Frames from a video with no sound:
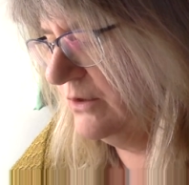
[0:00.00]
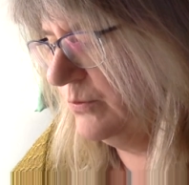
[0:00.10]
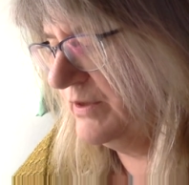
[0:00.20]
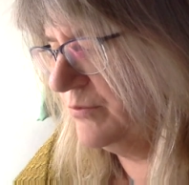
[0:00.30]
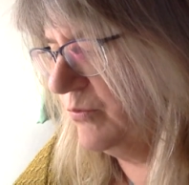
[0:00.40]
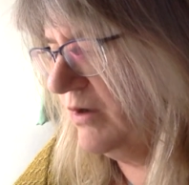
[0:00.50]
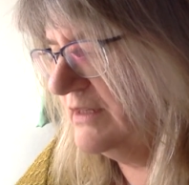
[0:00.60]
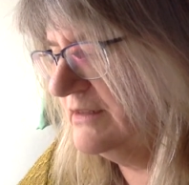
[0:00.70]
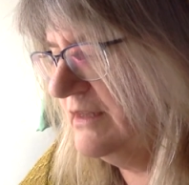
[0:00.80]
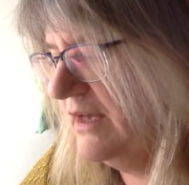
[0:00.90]
With
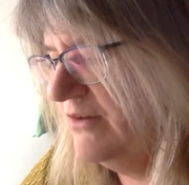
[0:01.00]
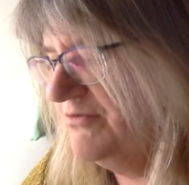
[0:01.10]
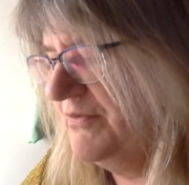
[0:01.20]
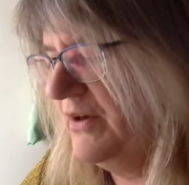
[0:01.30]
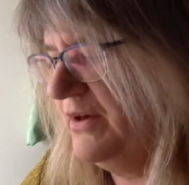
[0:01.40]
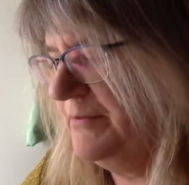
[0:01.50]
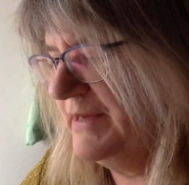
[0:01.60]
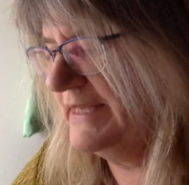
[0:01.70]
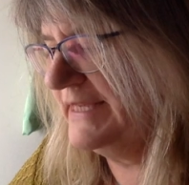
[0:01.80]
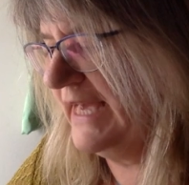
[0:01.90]
one firm
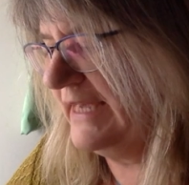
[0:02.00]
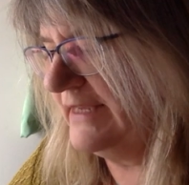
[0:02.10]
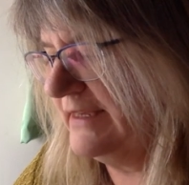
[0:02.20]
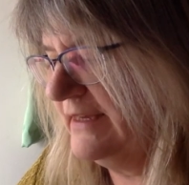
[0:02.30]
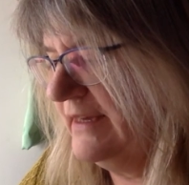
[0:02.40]
yank,